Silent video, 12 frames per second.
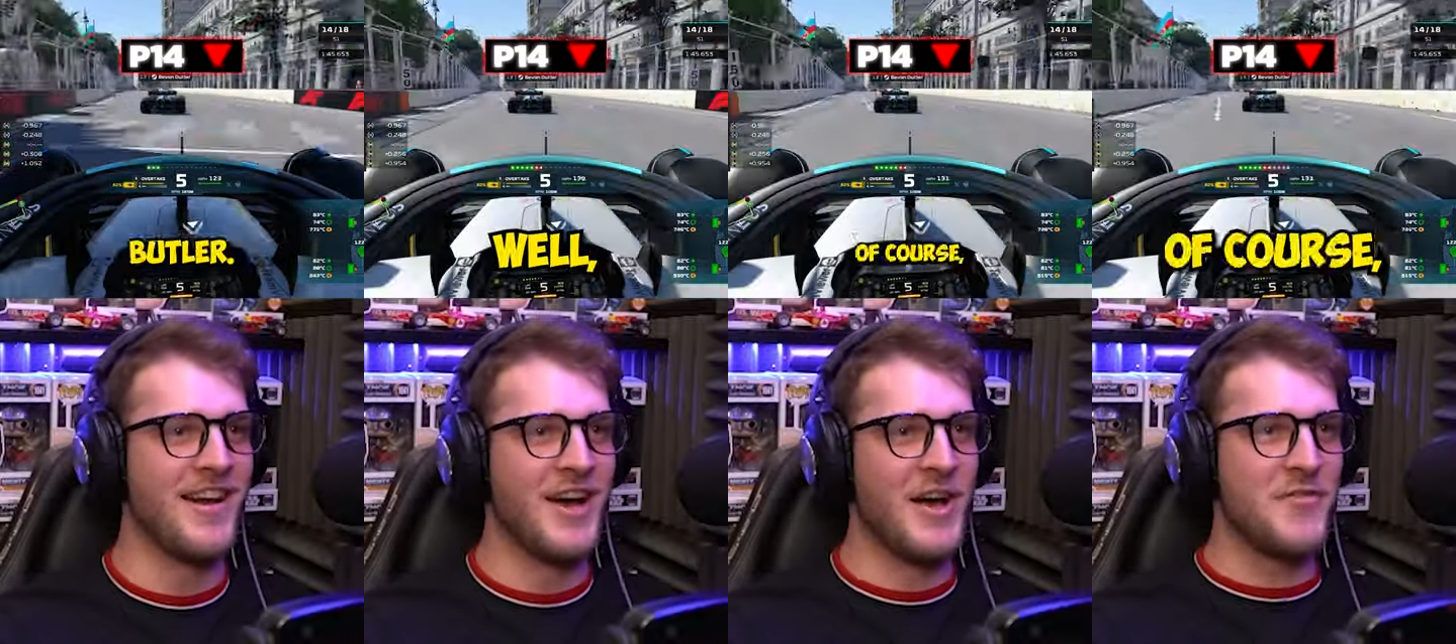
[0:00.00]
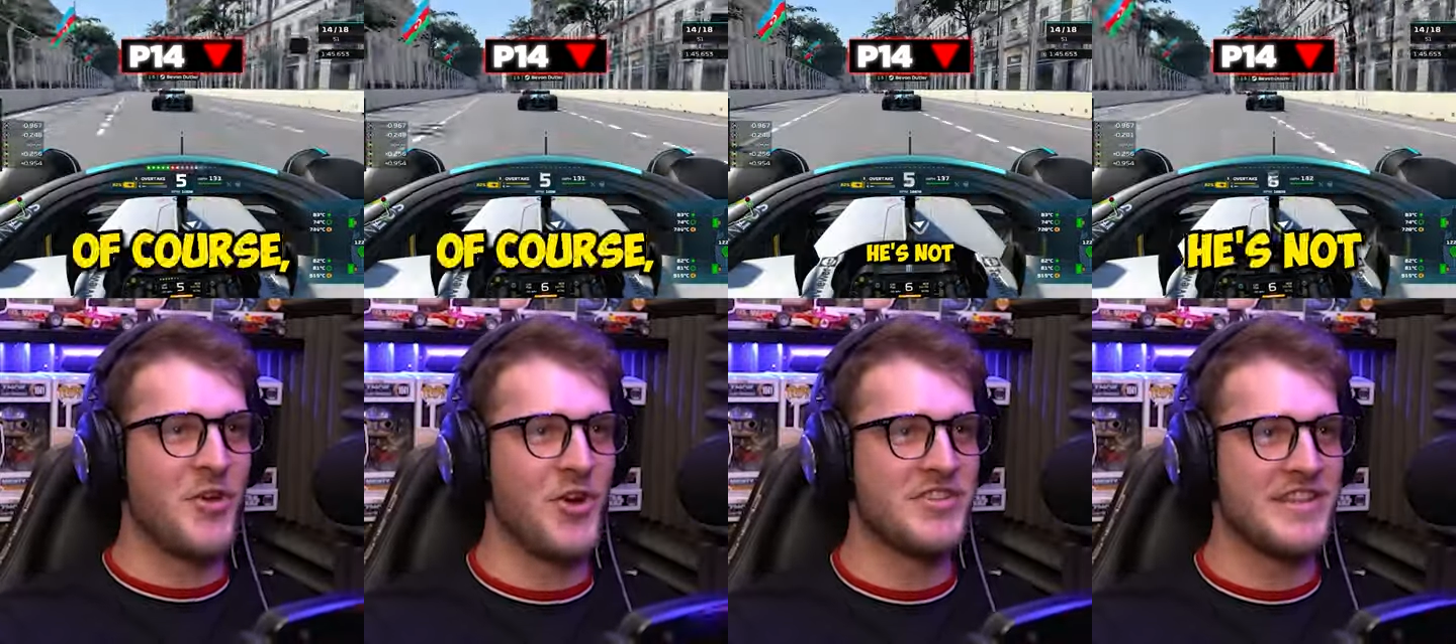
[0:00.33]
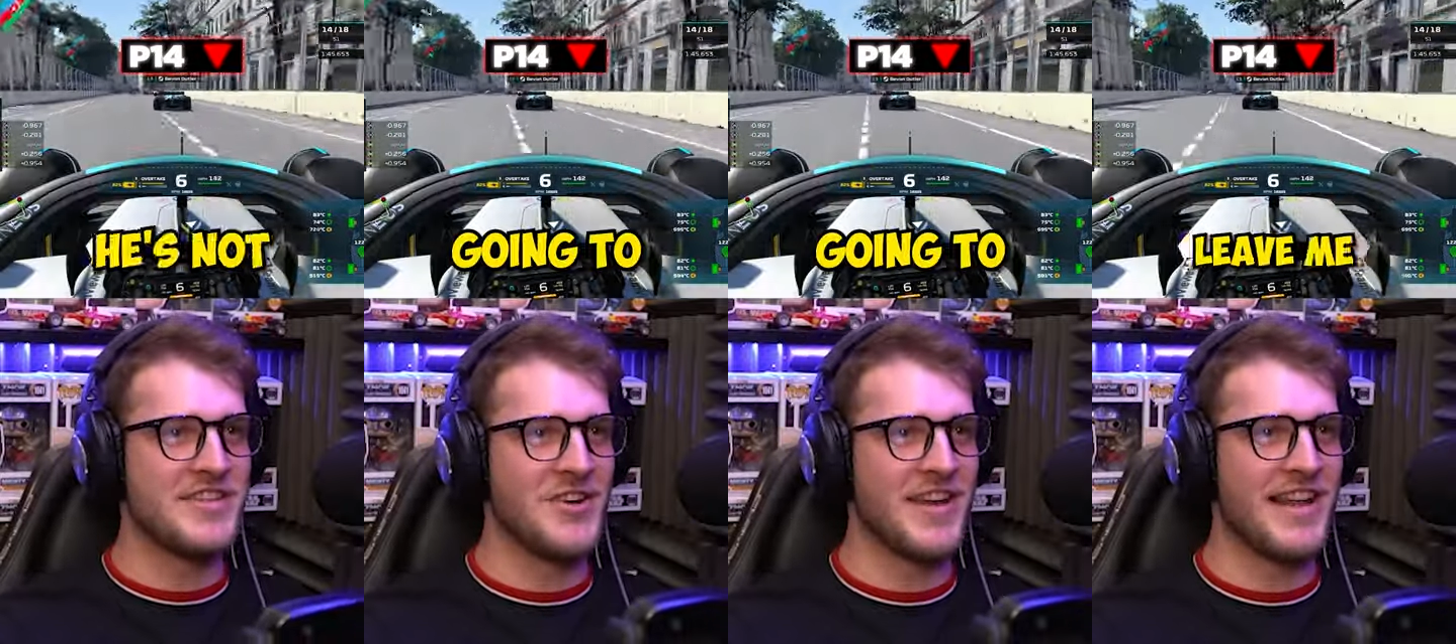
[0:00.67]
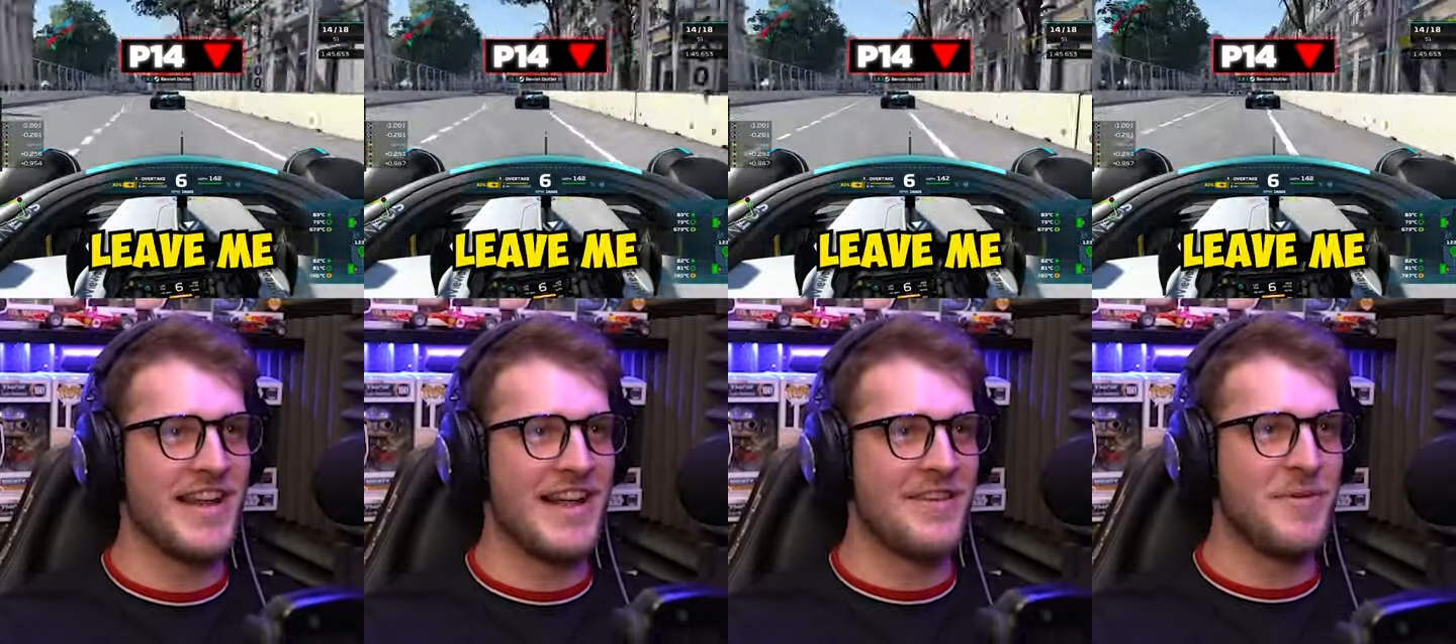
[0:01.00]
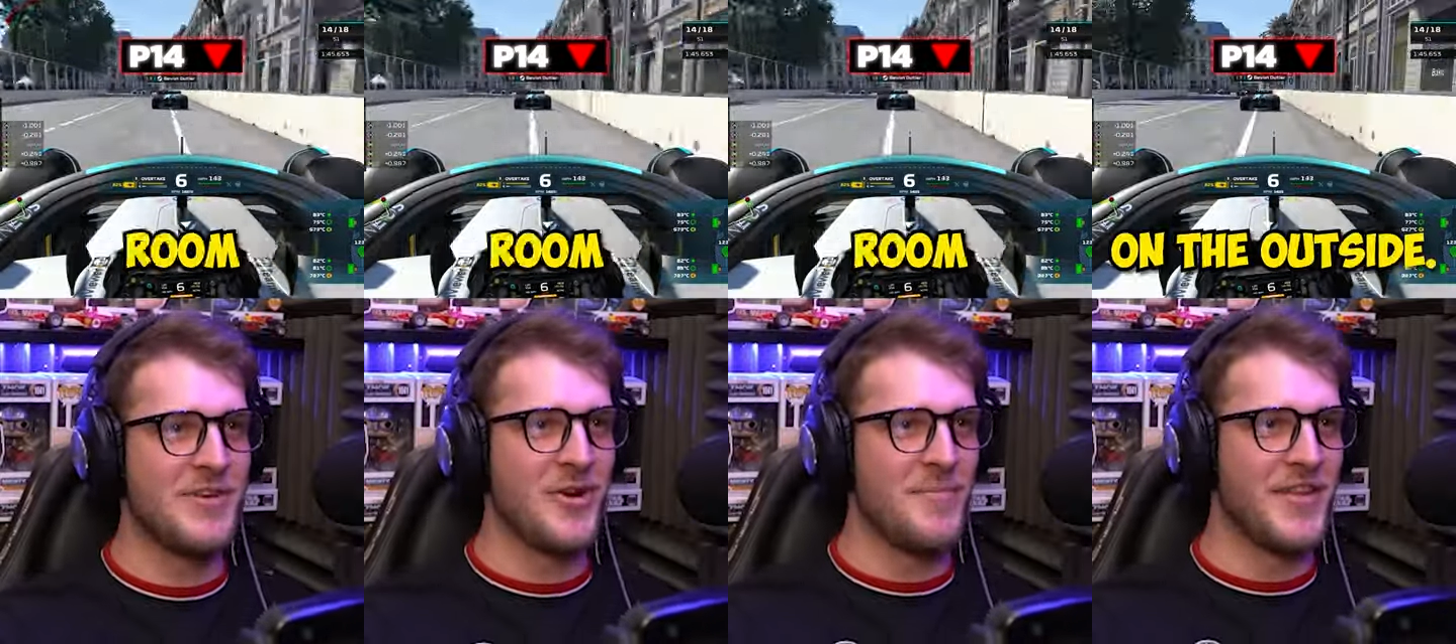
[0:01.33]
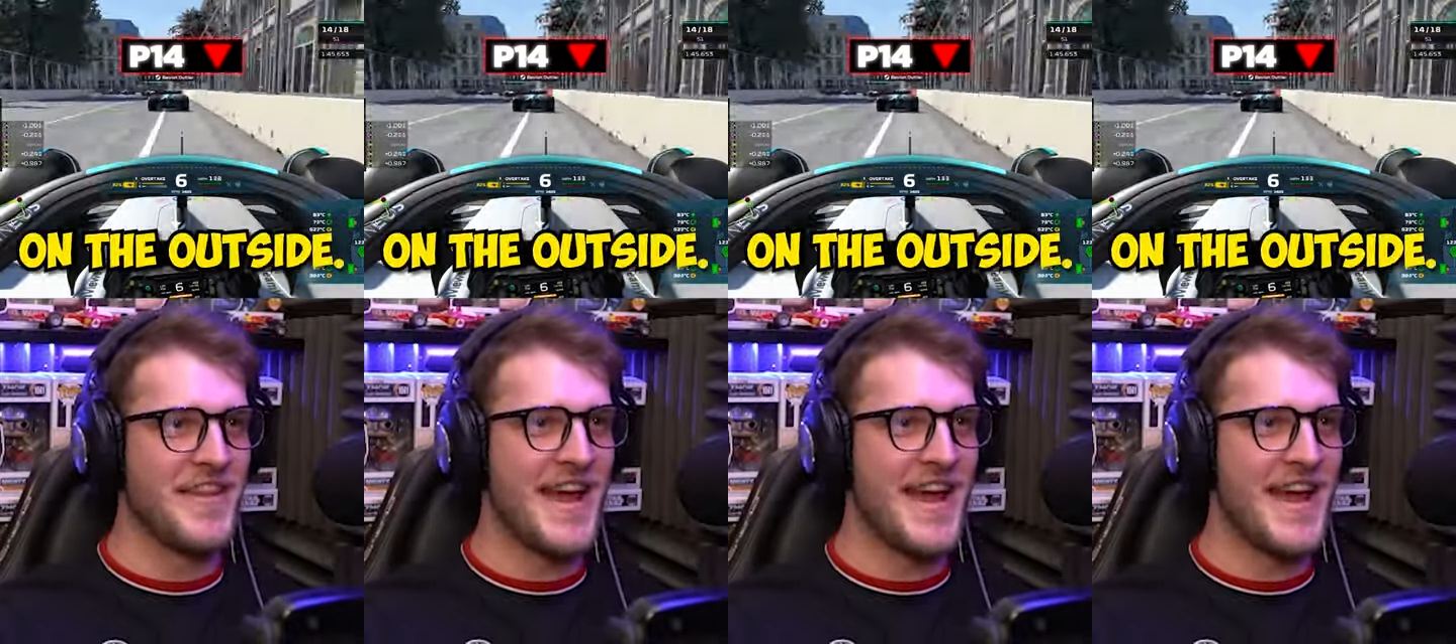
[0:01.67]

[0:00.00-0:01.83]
Of course he's not going to leave me room on the